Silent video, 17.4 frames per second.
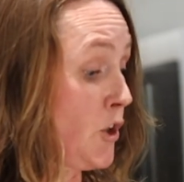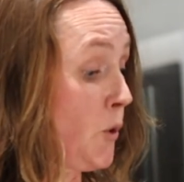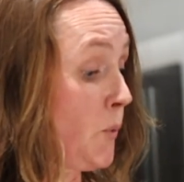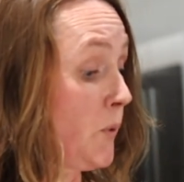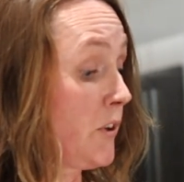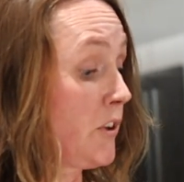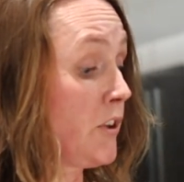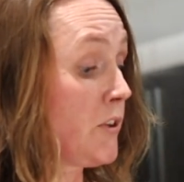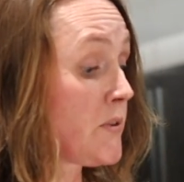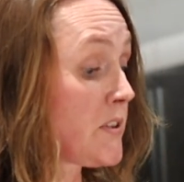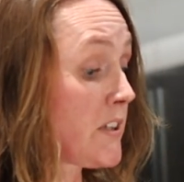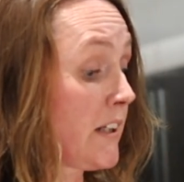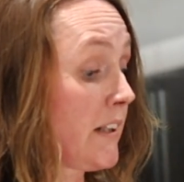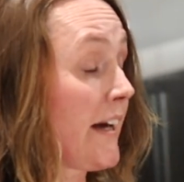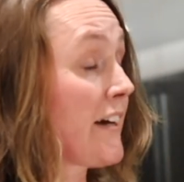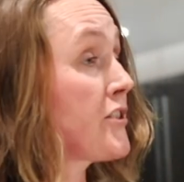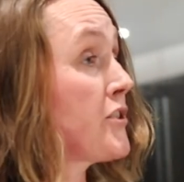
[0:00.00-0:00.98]
who will use
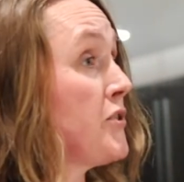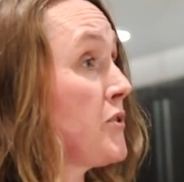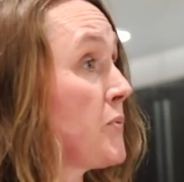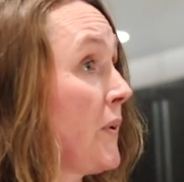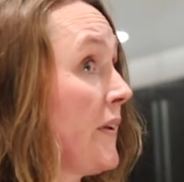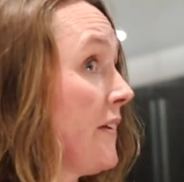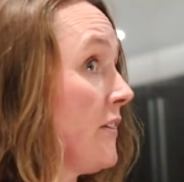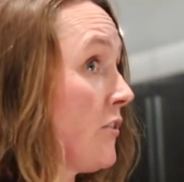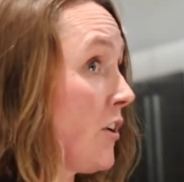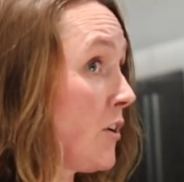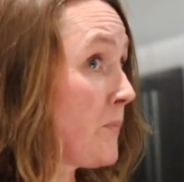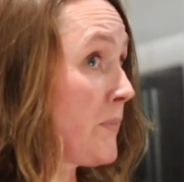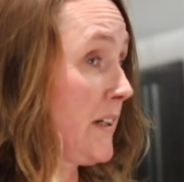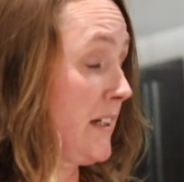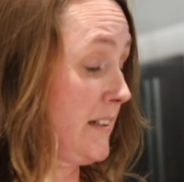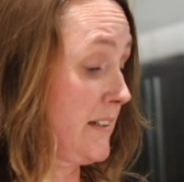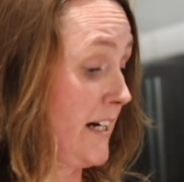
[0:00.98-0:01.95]
collections when they're
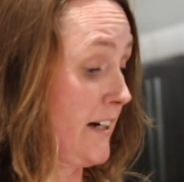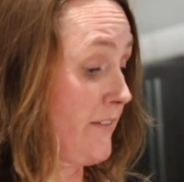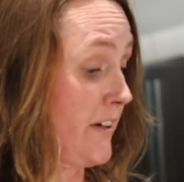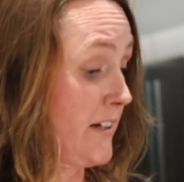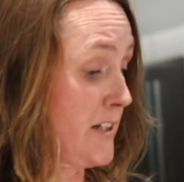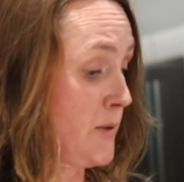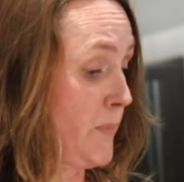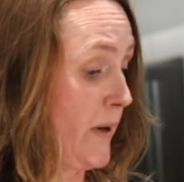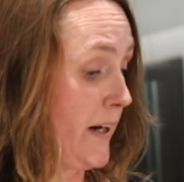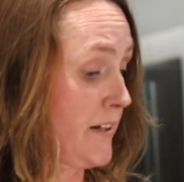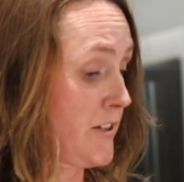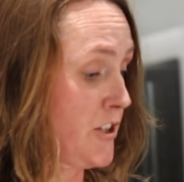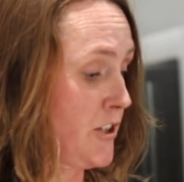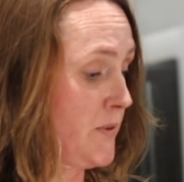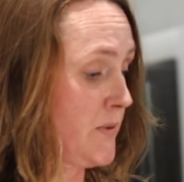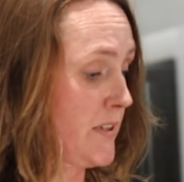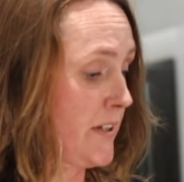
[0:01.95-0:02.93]
not being directed by a
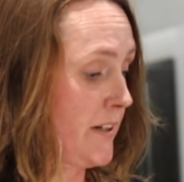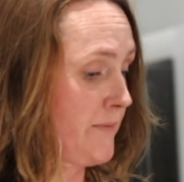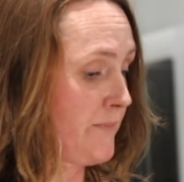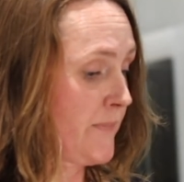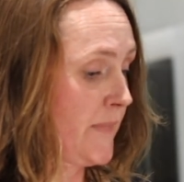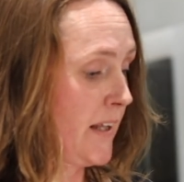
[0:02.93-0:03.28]
tutor.